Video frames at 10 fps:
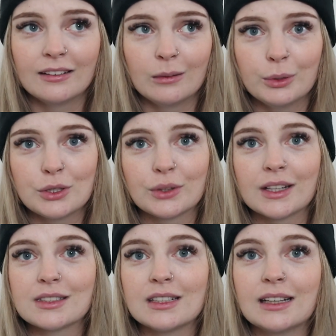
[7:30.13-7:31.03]
I'm pretty sure
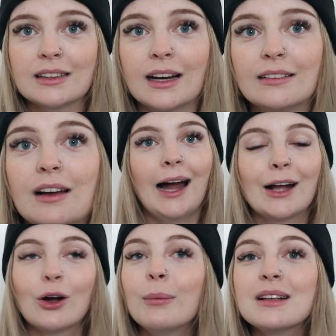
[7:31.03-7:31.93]
that's the date that I left.
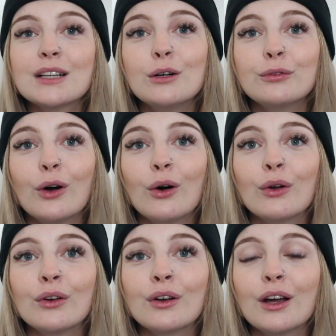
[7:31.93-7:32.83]
I got myself
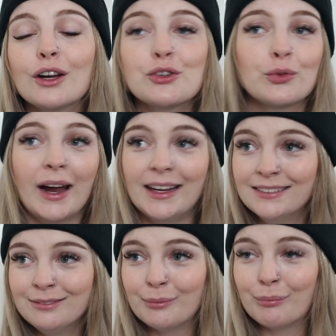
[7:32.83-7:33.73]
on a
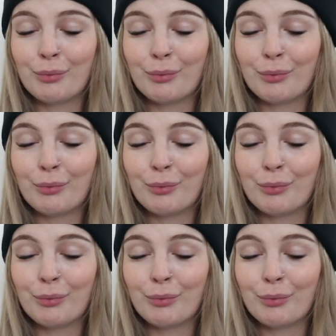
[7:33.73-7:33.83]
train